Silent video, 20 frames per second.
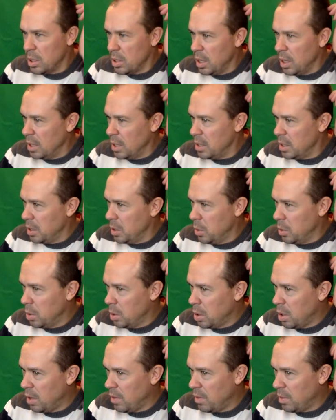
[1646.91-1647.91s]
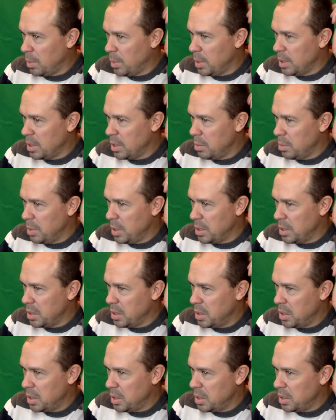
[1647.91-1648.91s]
states and local governments and
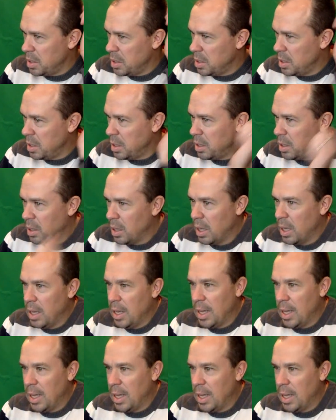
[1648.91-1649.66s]
businesses until